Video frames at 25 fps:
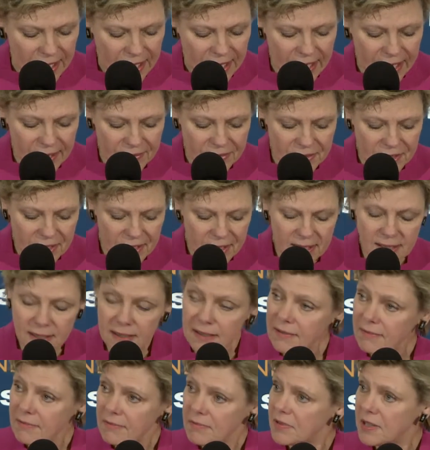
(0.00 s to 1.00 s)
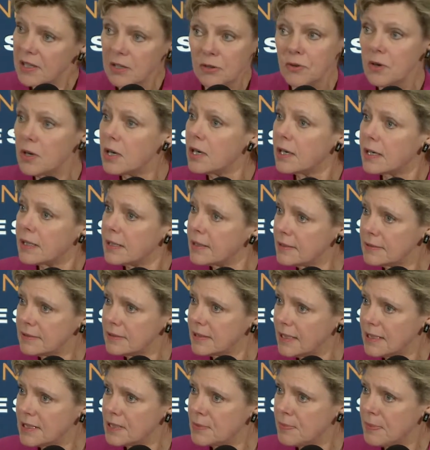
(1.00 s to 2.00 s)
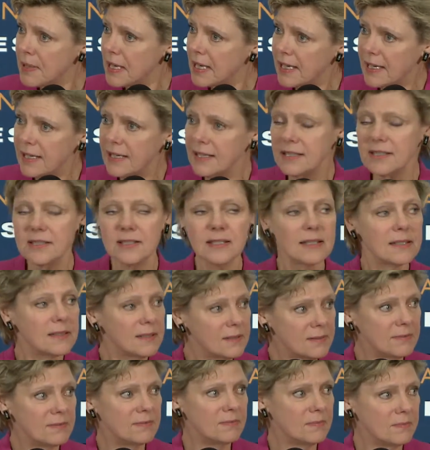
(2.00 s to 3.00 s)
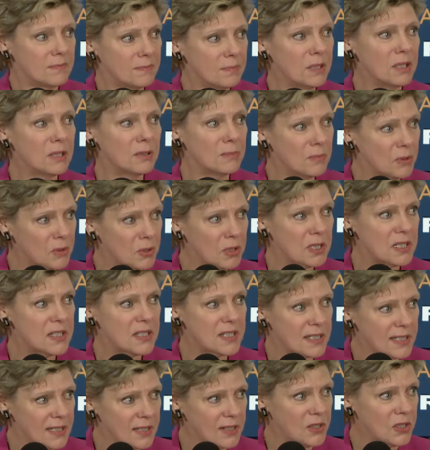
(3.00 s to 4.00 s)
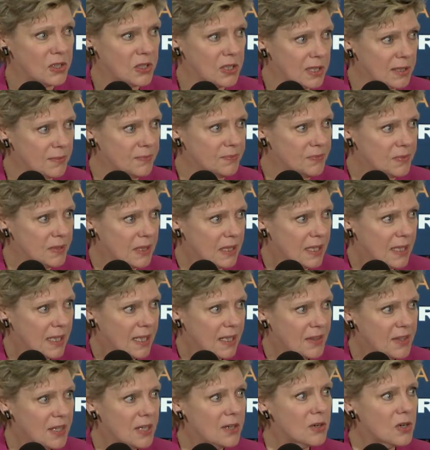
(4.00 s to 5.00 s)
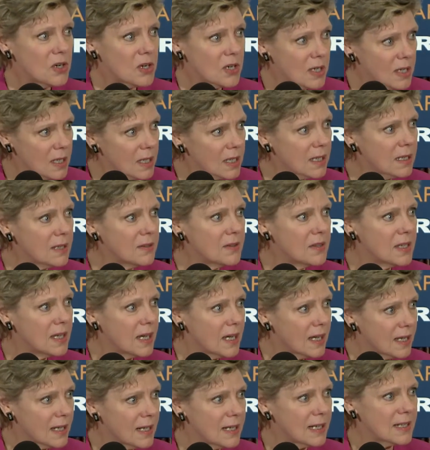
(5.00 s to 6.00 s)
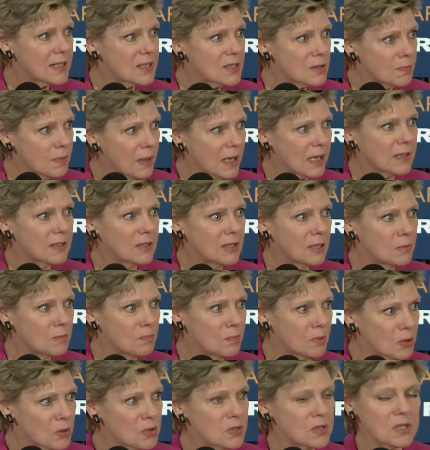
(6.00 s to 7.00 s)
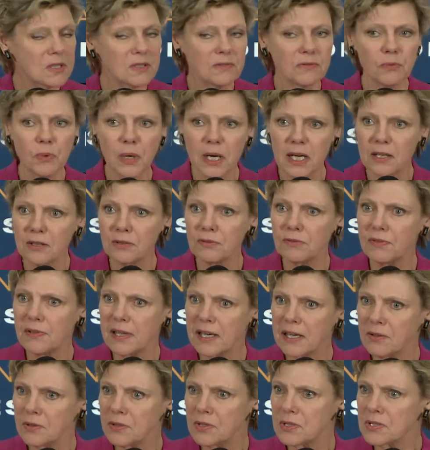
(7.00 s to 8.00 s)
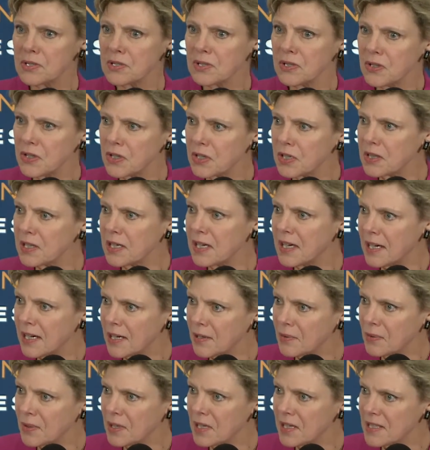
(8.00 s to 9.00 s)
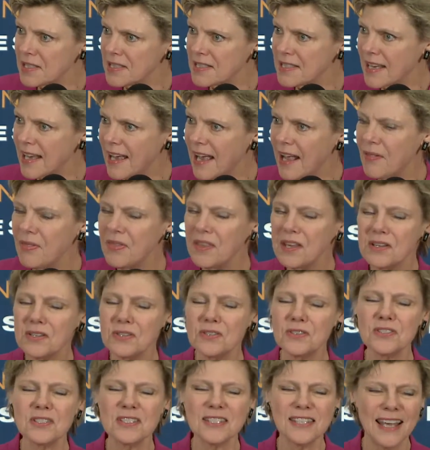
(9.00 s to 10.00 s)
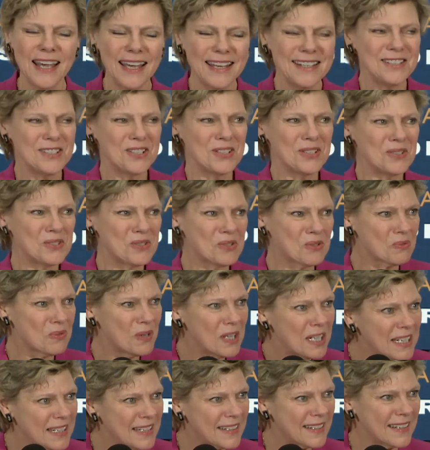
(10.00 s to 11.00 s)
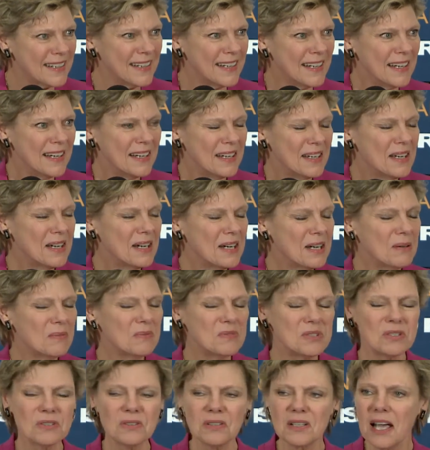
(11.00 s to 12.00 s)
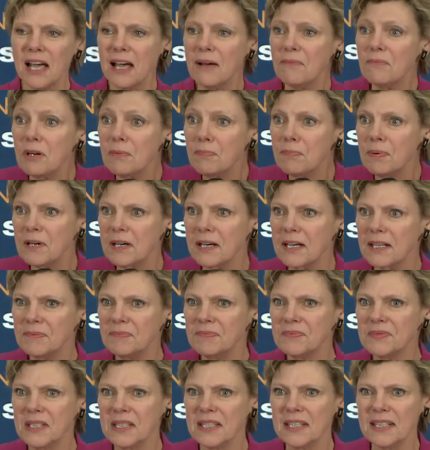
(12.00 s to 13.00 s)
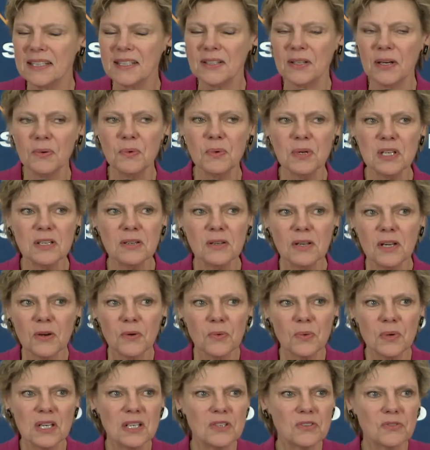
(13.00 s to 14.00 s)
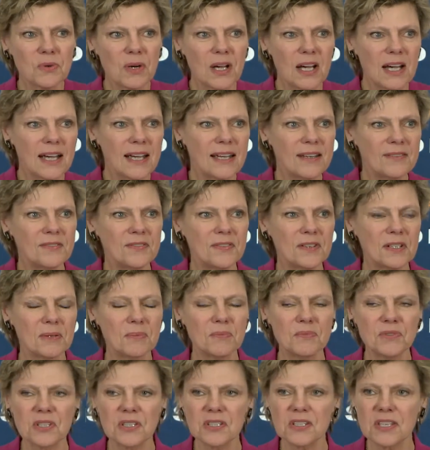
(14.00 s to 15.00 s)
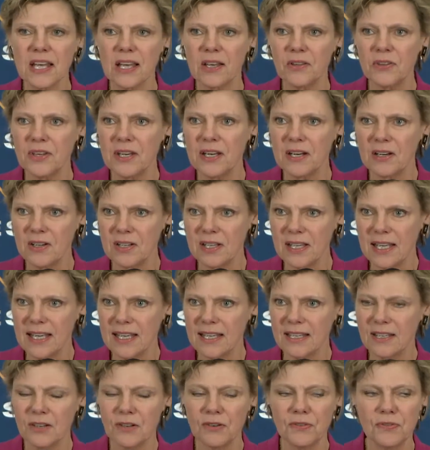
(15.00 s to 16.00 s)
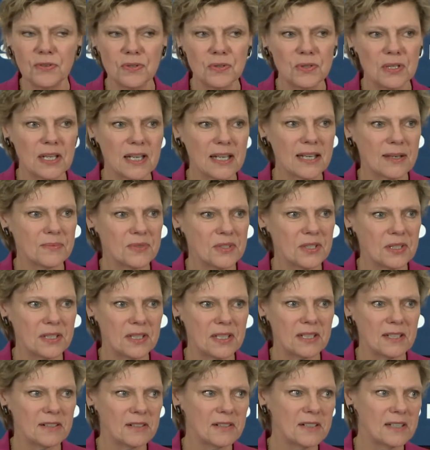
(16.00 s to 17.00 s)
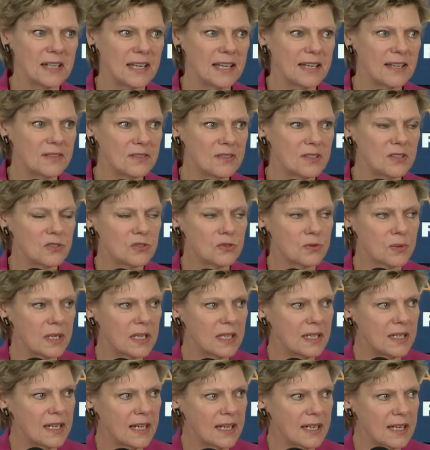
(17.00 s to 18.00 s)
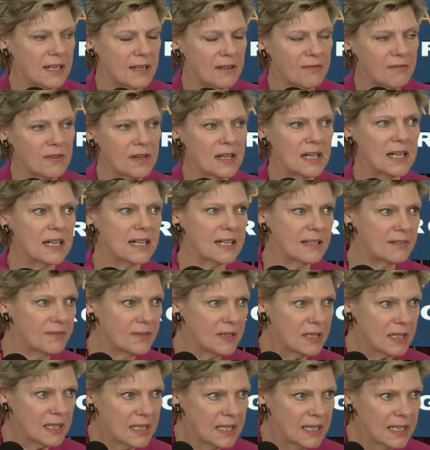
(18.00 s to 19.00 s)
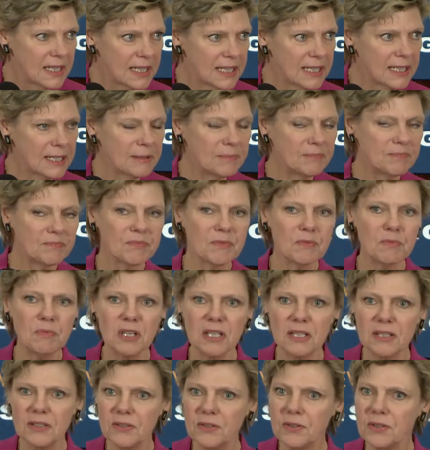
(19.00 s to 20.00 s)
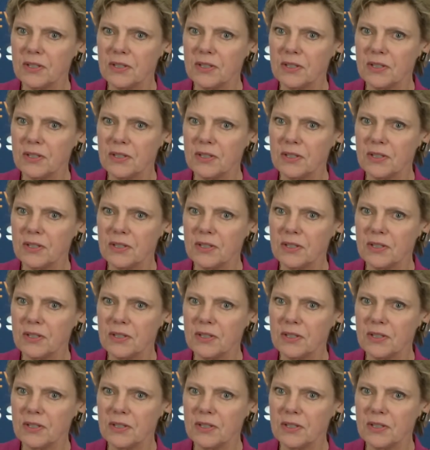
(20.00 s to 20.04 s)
And then there are, as bad as the billboards still are, there are the unexpected burst of wildflowers along the highways. And they're such a treat to come upon. You know, we drive to South Carolina a few times a year down the dread 95. But